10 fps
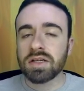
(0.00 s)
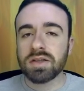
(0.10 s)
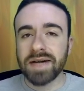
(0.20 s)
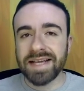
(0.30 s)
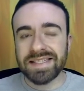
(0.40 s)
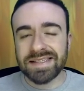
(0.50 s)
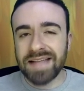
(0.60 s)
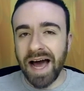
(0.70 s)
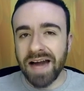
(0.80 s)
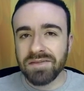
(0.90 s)
So it has a
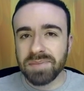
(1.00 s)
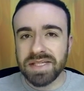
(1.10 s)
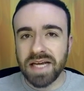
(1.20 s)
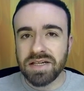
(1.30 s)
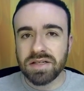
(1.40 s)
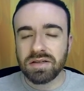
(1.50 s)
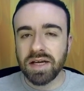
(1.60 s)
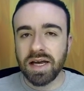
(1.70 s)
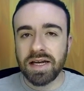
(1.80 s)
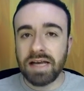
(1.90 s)
lot of potential,
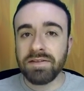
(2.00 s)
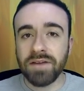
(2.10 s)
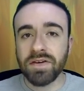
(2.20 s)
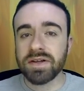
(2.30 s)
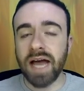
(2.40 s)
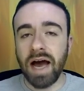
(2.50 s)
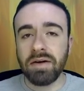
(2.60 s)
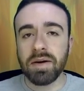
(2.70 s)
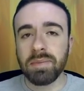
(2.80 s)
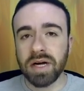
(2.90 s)
and even if you're
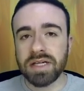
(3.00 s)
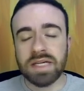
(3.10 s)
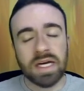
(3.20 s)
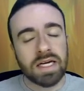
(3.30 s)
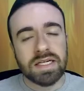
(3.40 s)
down a bunch,